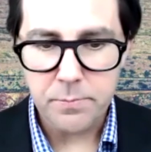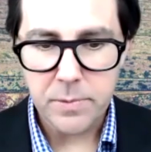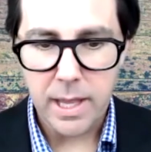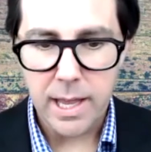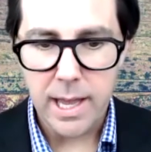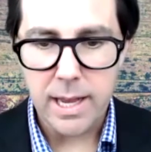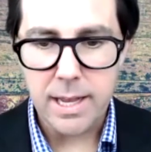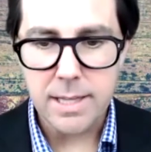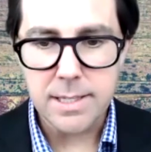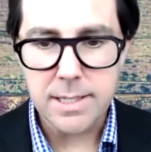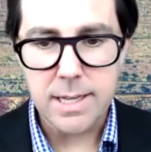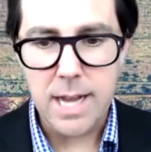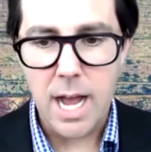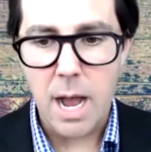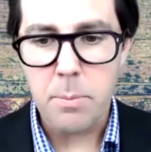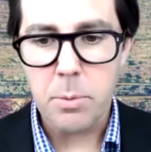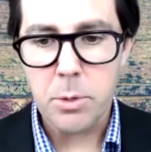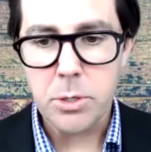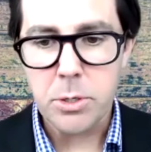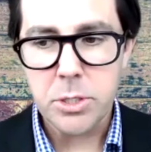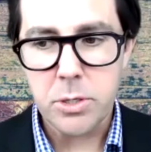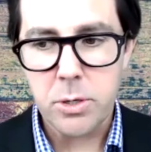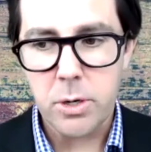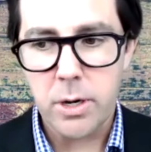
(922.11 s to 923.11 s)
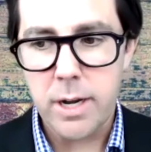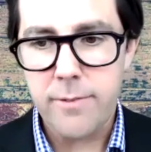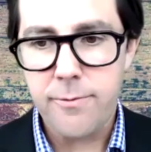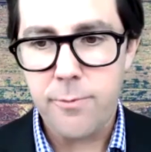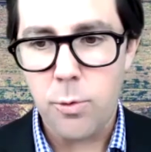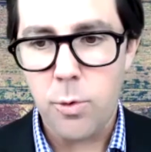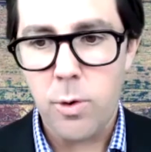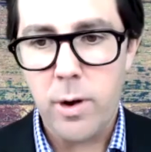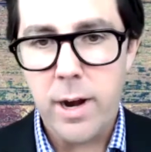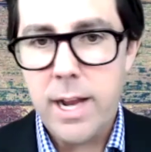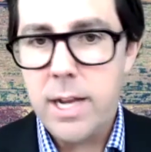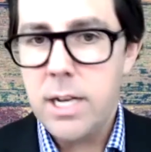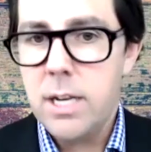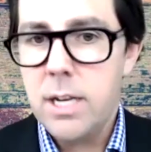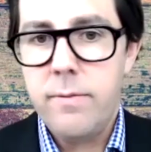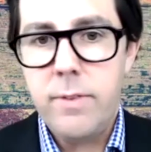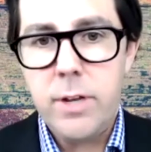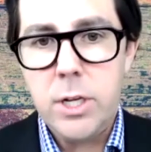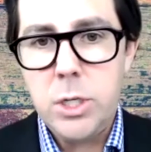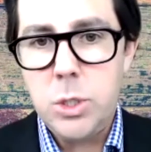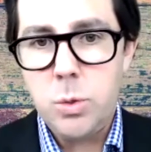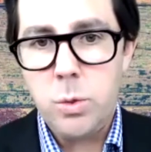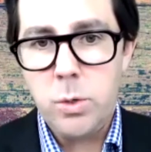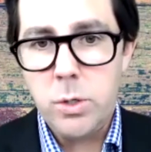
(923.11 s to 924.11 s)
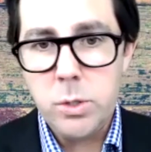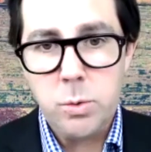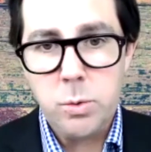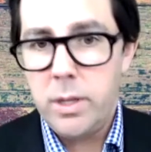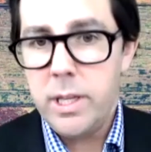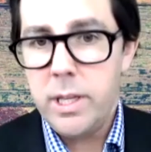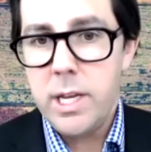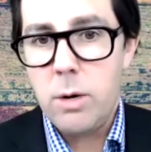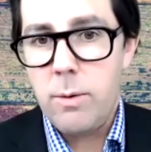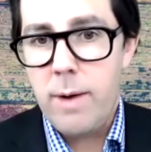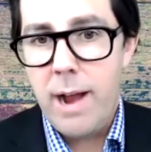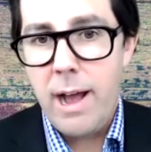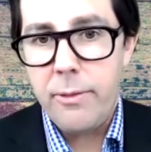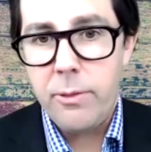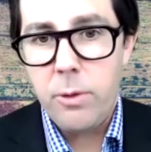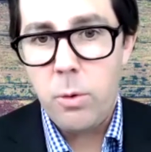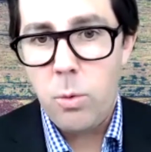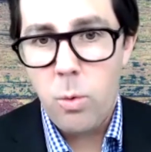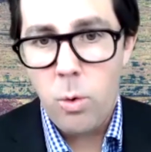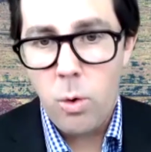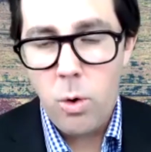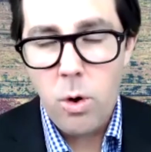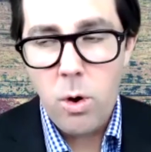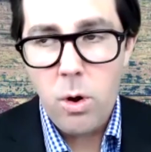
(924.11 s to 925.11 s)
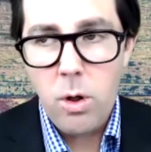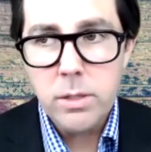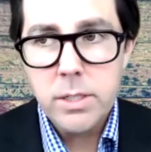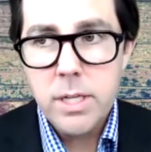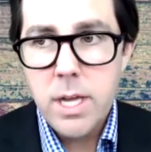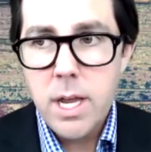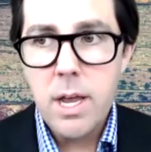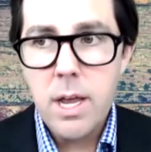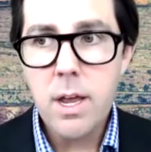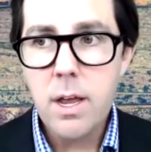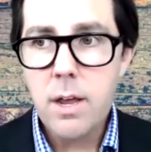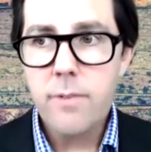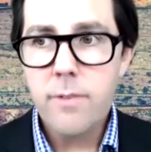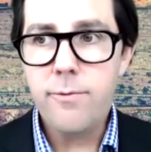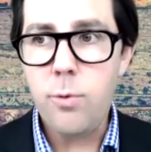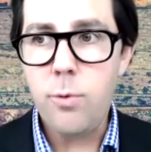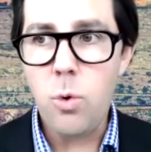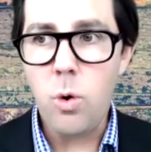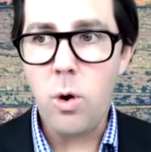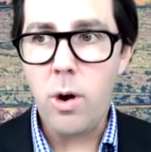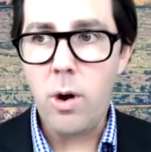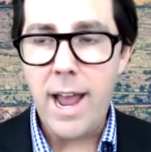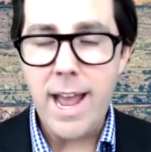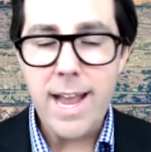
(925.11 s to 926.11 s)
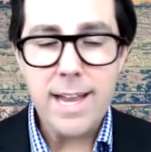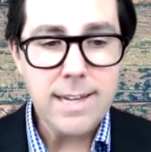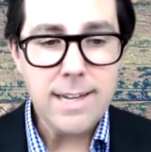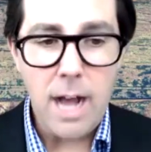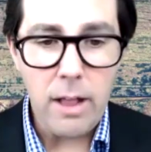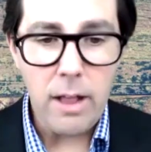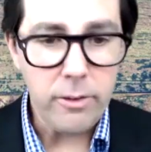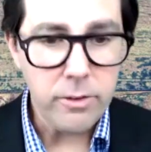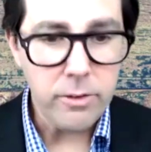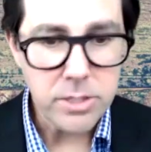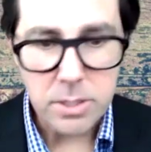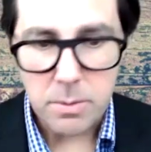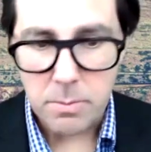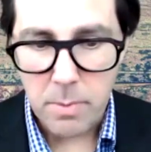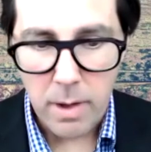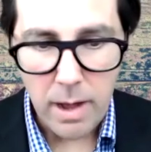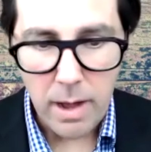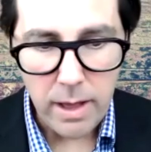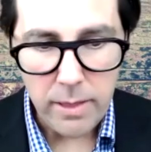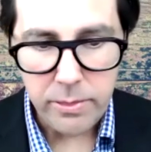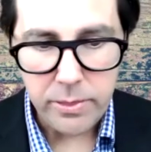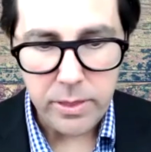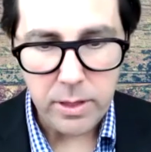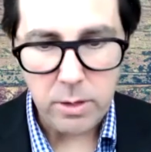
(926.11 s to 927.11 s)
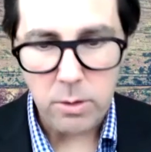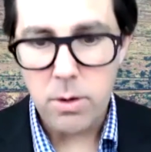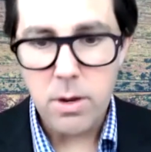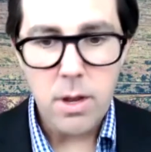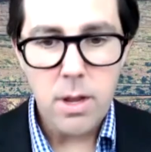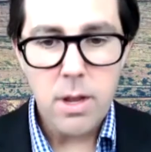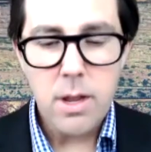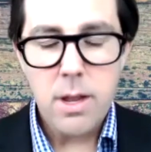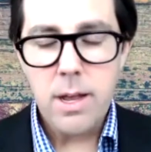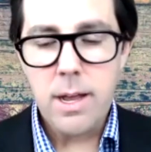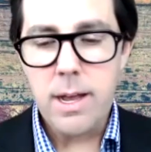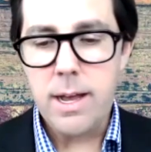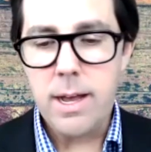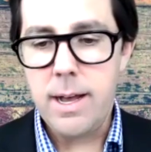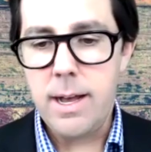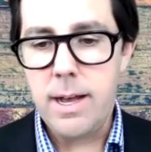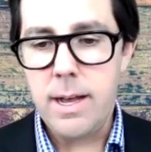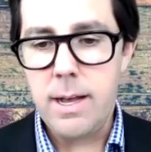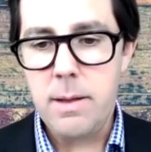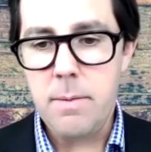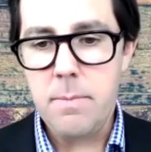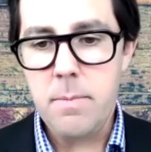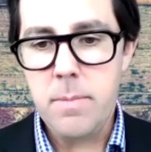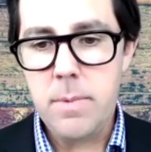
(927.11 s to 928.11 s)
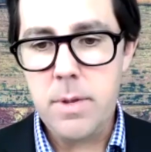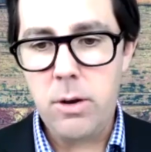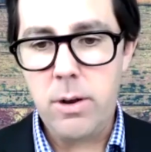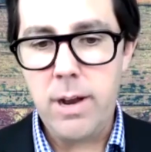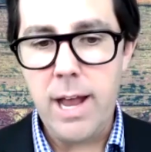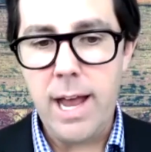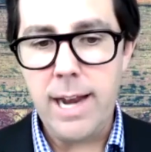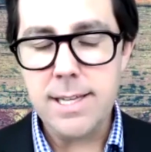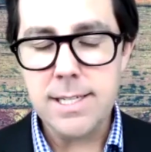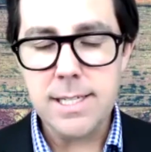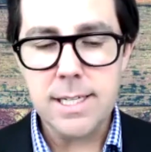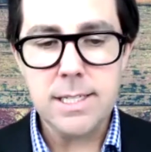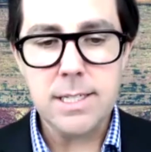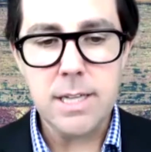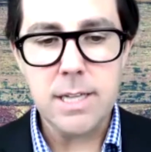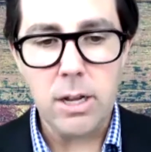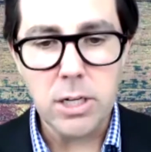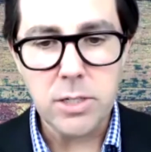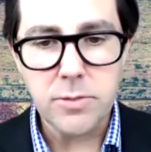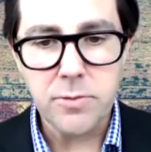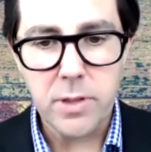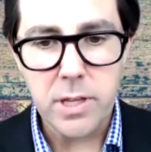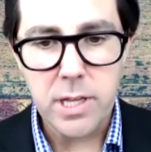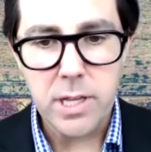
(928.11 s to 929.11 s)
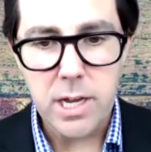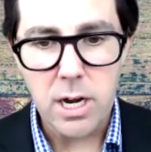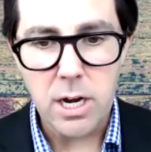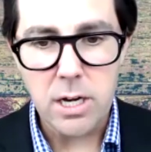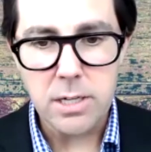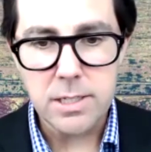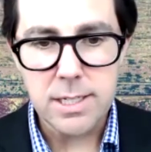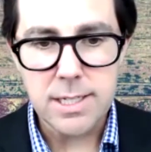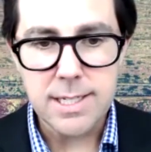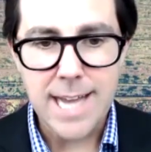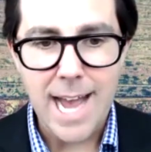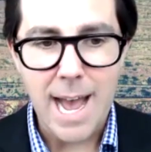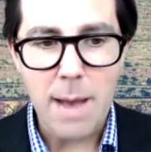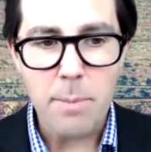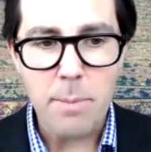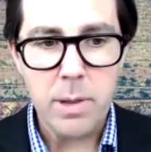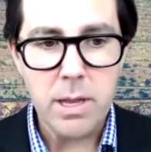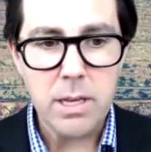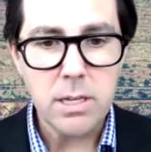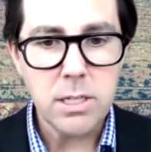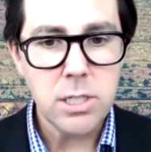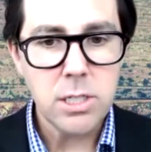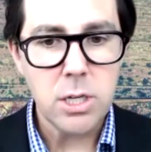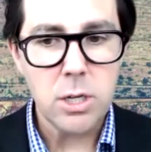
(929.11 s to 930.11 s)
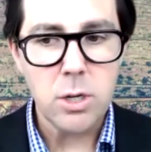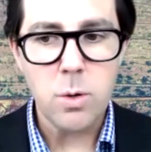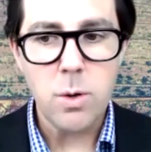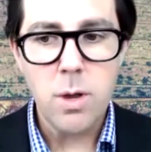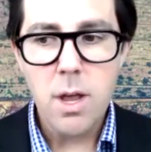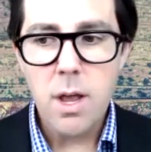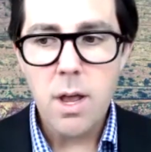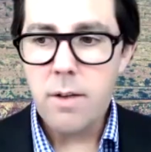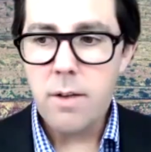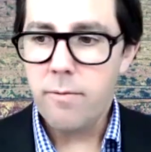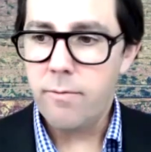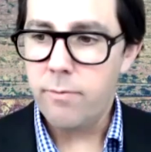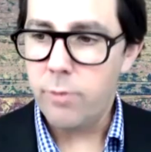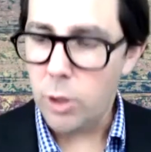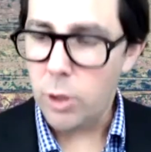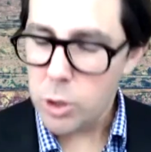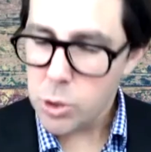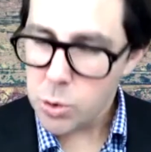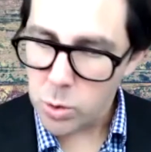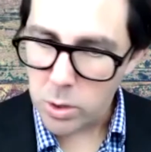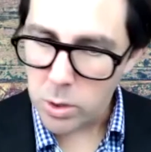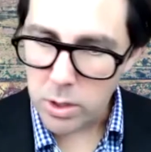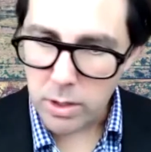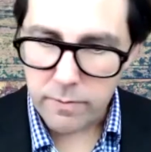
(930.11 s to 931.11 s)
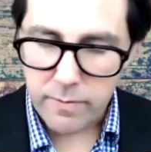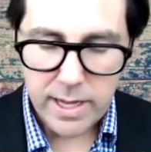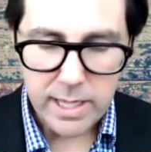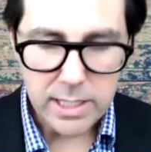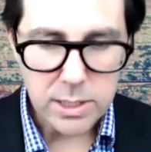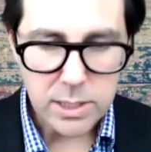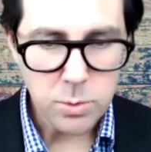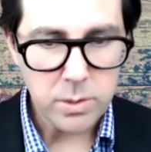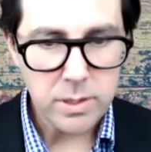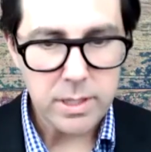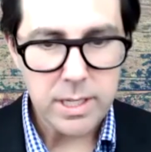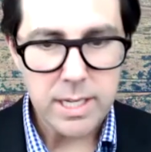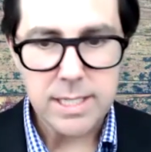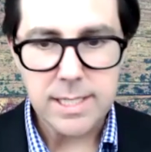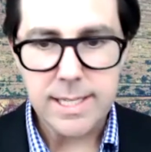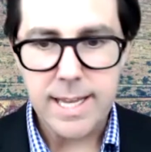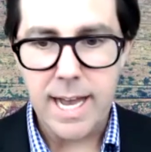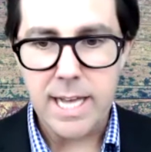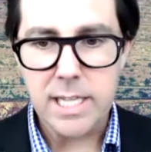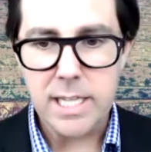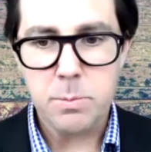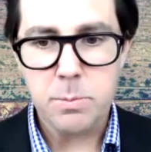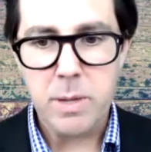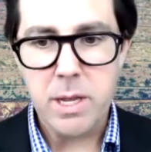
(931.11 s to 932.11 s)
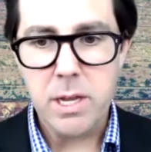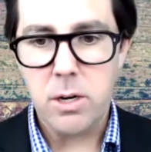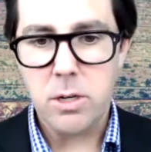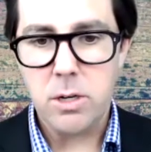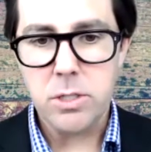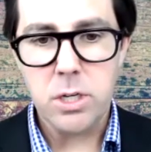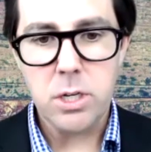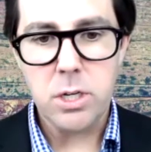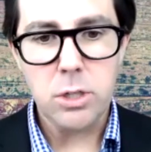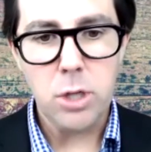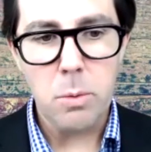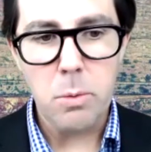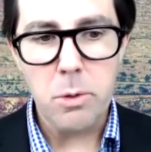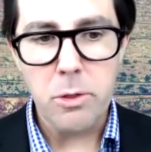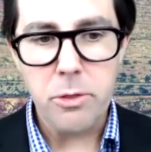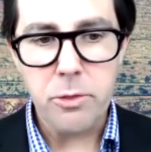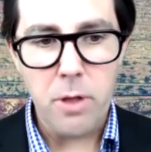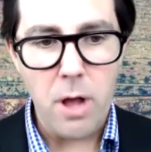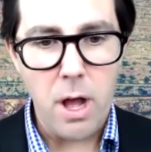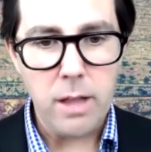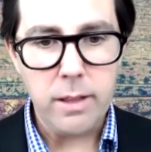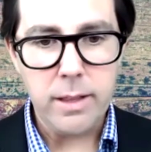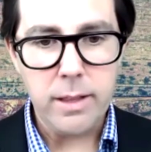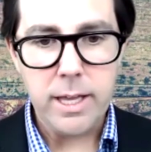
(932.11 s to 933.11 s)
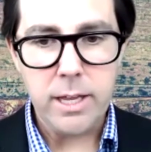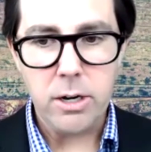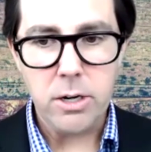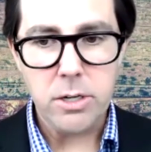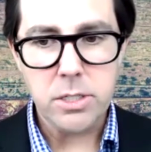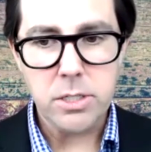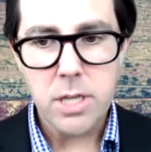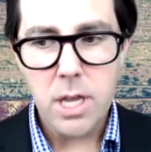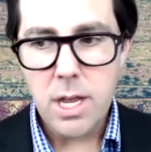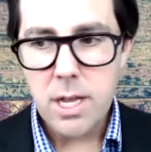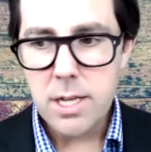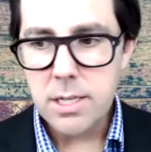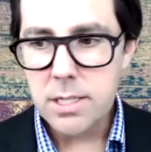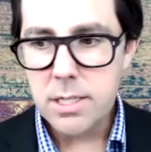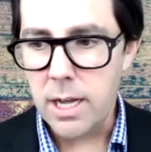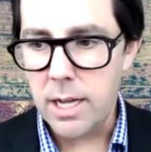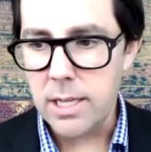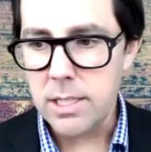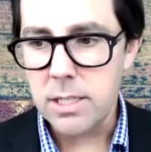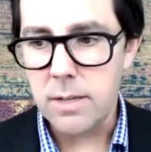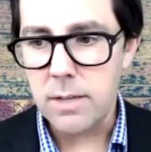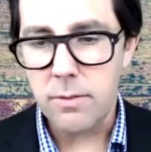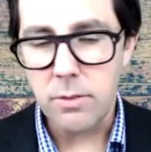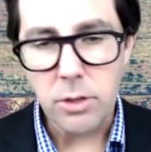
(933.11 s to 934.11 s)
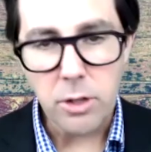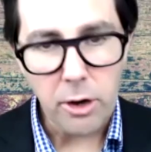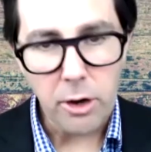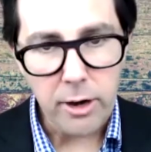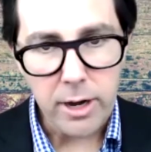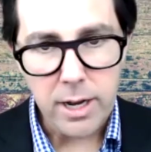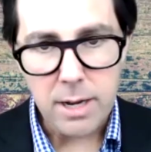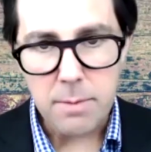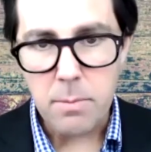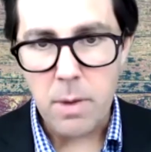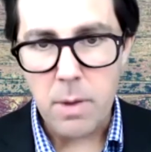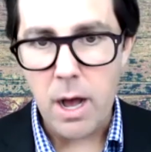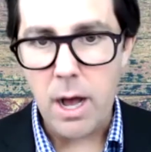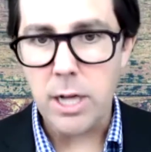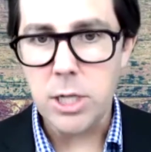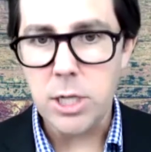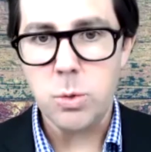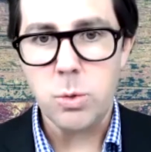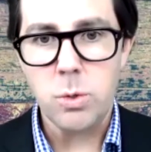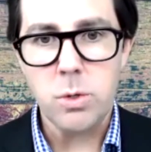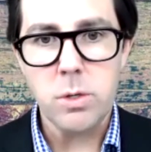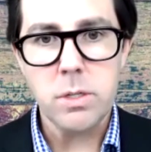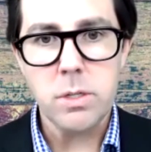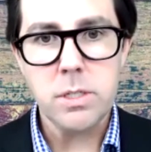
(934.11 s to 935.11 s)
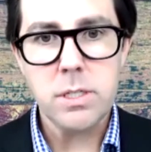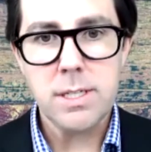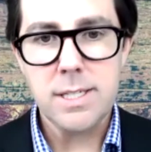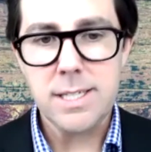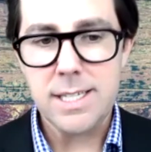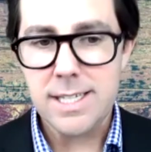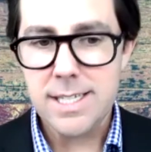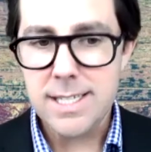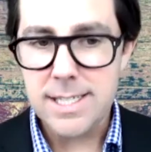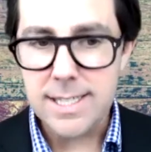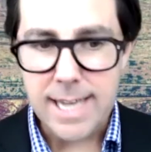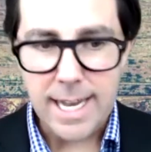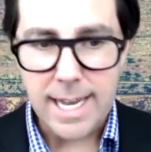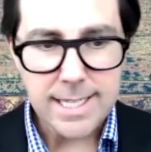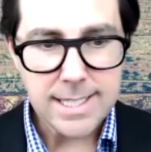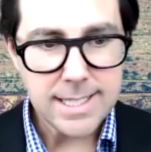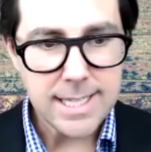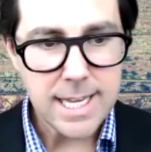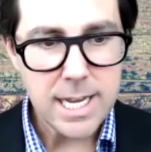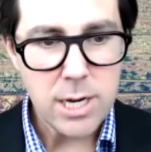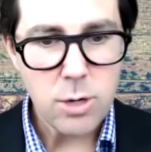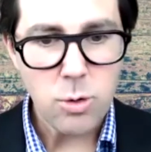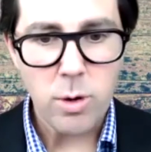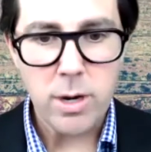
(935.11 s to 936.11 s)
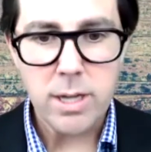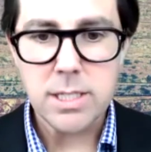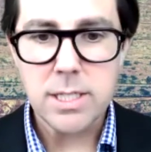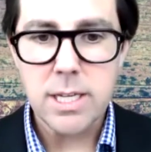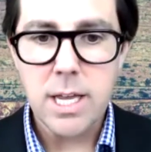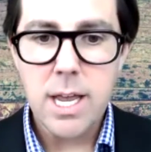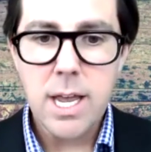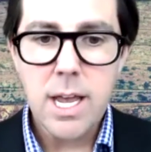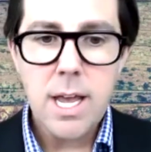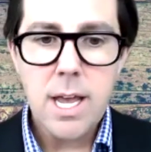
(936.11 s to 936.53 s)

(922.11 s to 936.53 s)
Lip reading: And it's an opportunity for individuals really around the world for $8 a month and $96 for the year to tap into virtual events with these guest speakers and global thought leaders, tons of learning modules, success secrets.